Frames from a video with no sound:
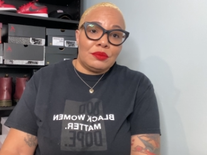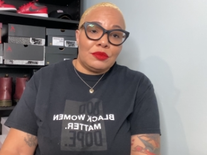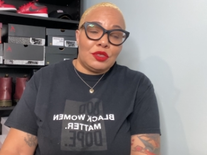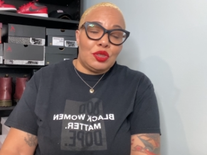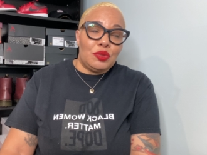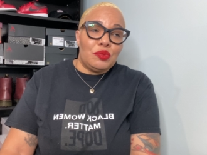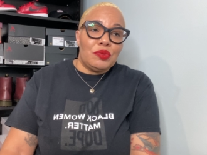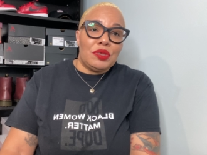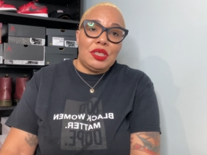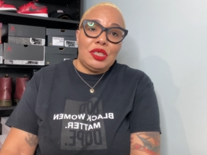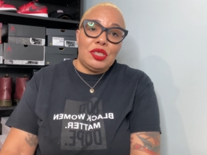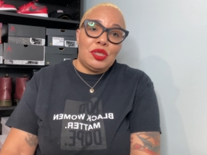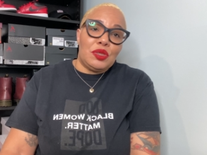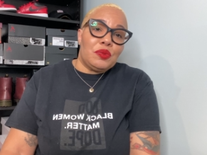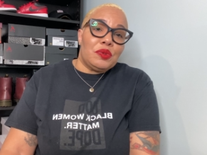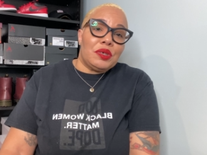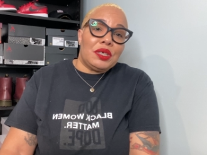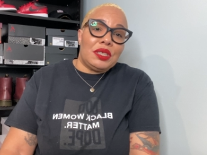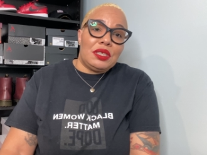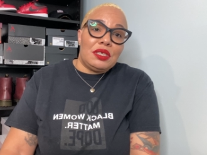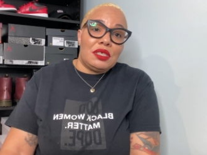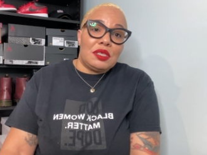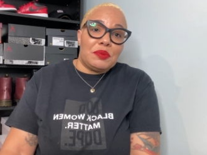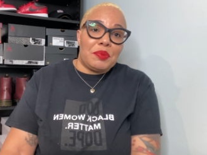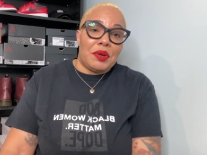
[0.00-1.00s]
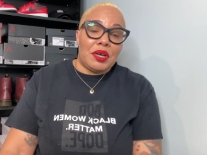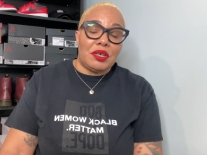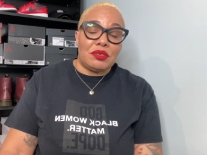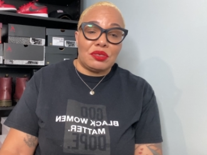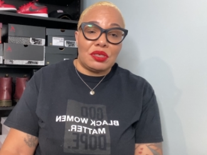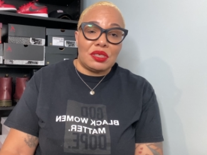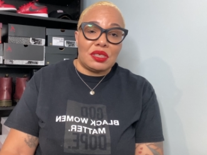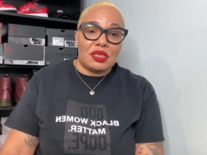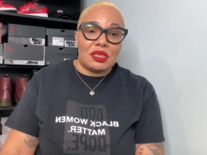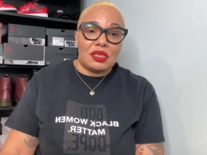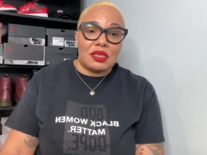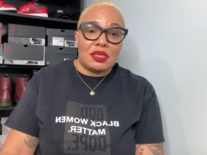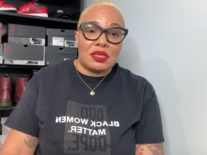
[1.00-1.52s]
2020's
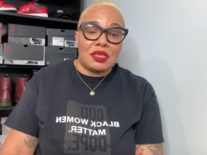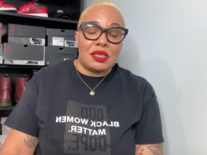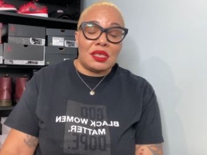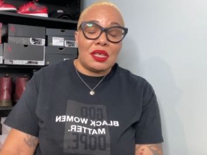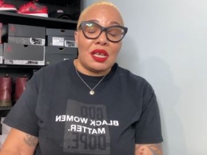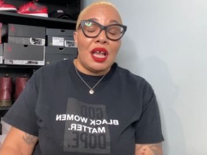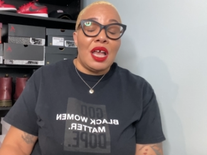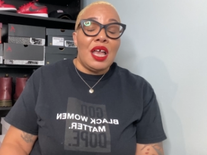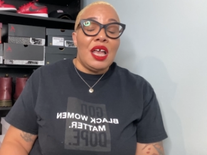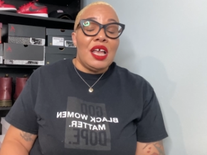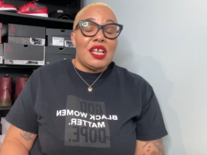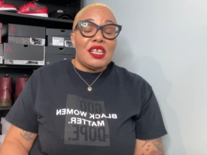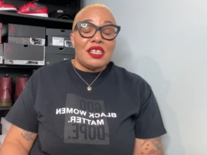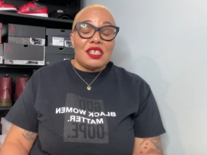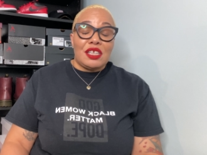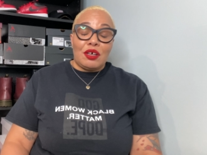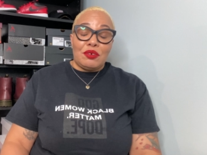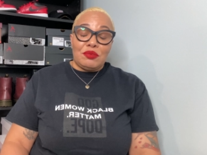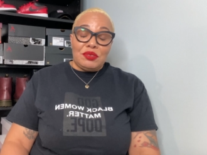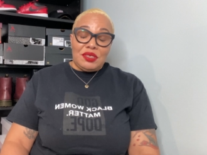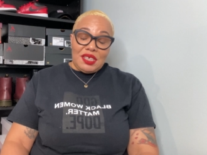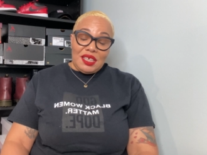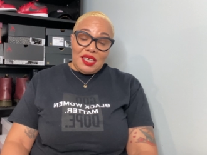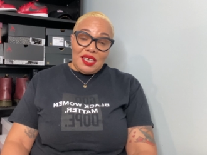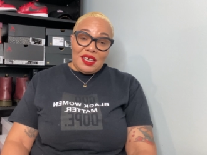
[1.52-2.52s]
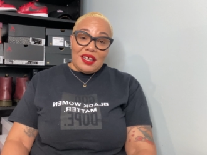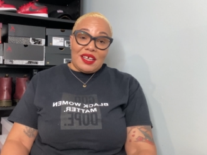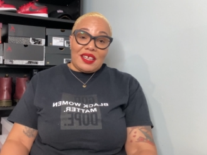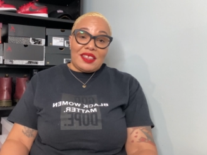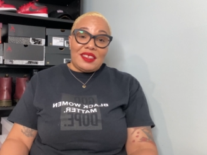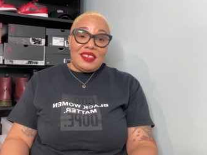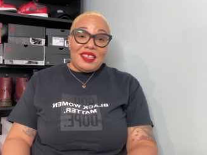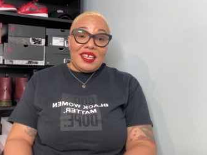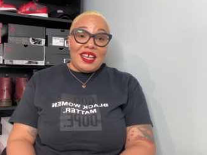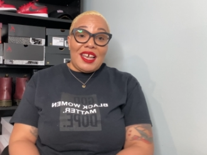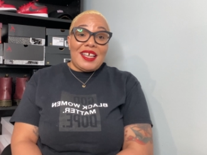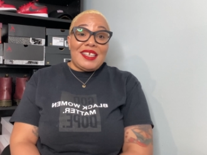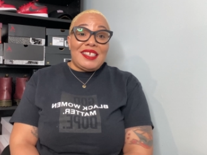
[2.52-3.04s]
purchases. So yeah,
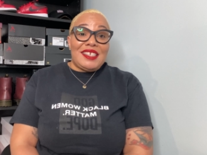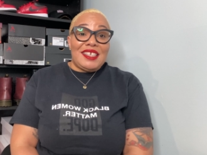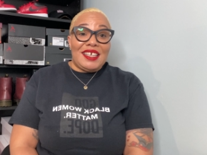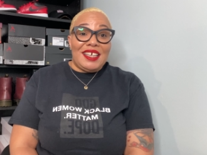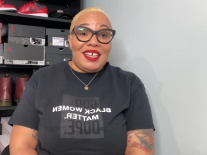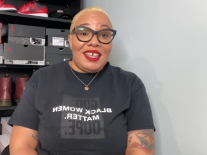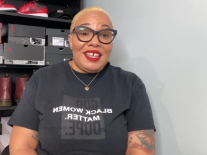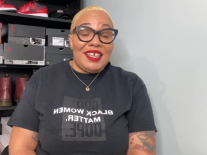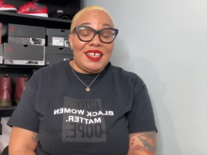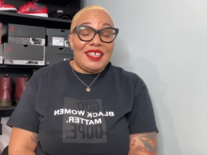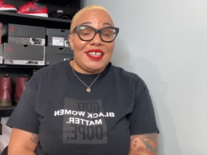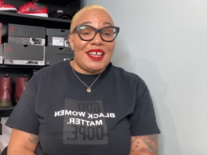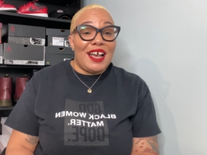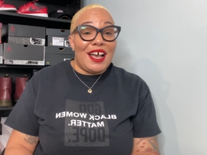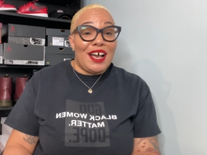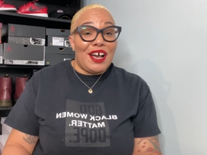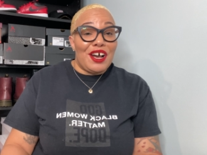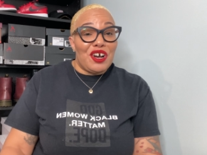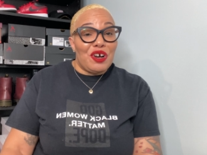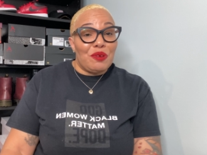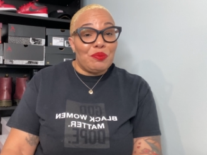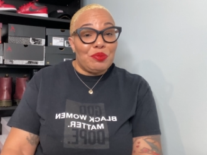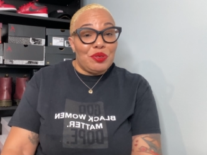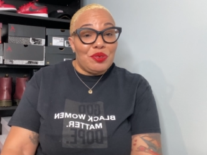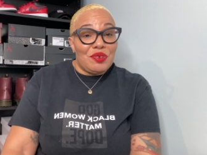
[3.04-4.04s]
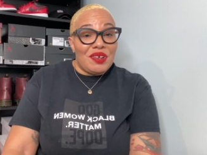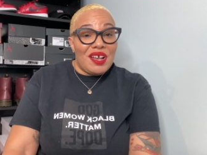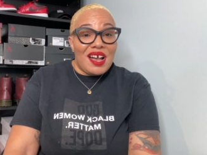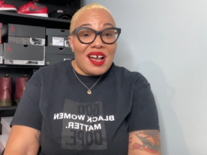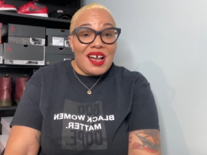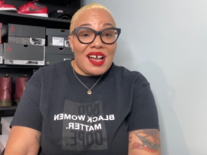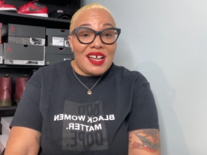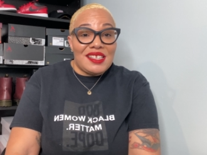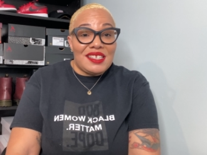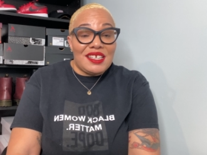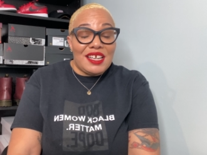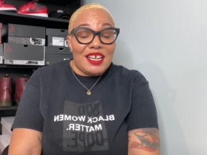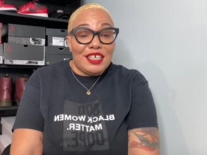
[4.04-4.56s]
that's it. I hope you
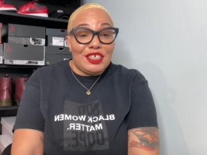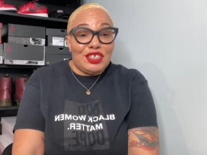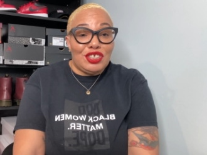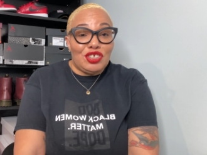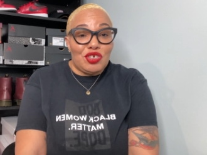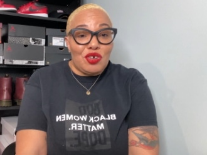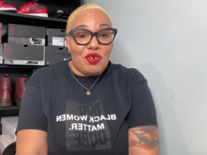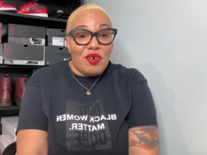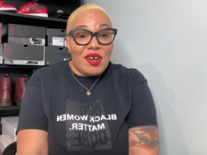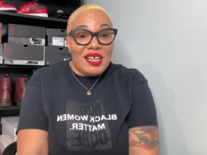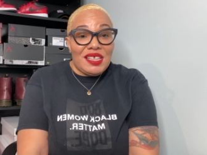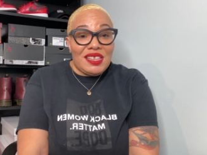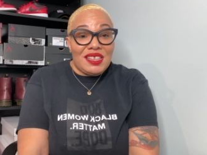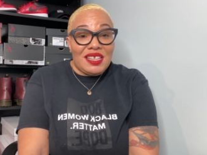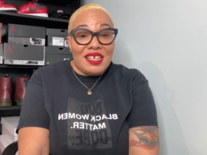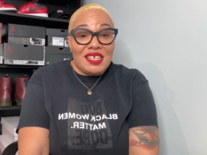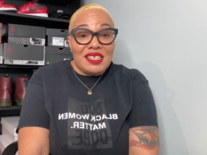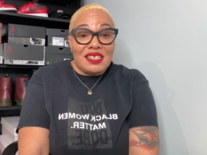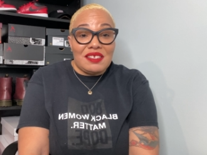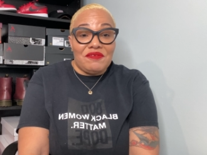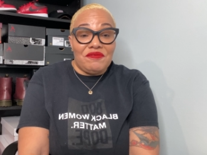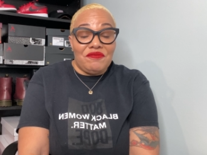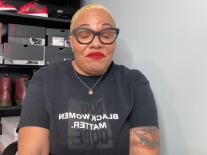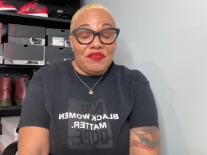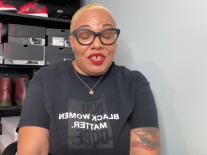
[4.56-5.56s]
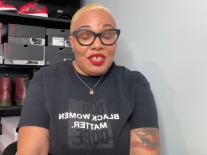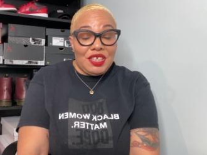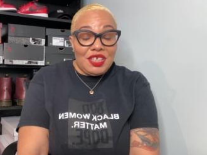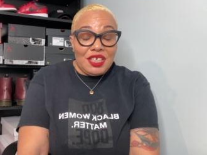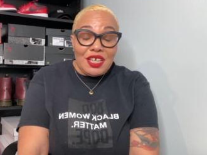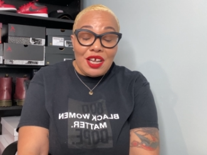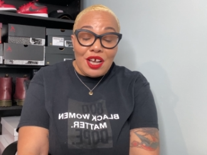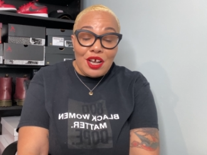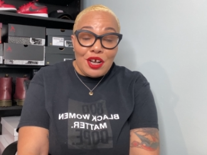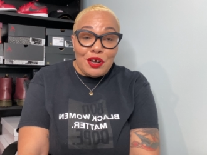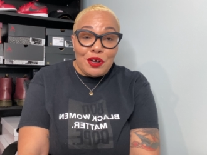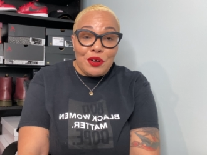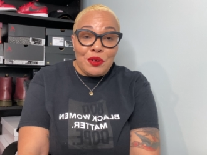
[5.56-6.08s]
guys enjoyed this
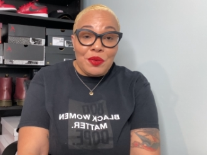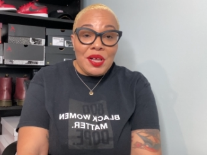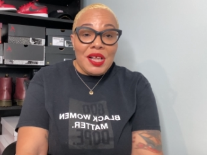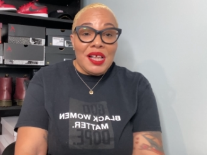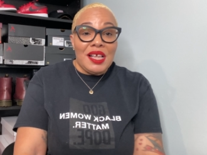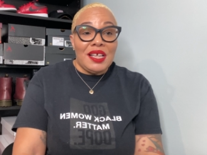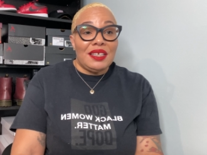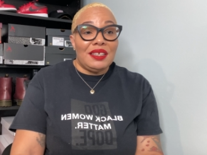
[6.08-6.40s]
video.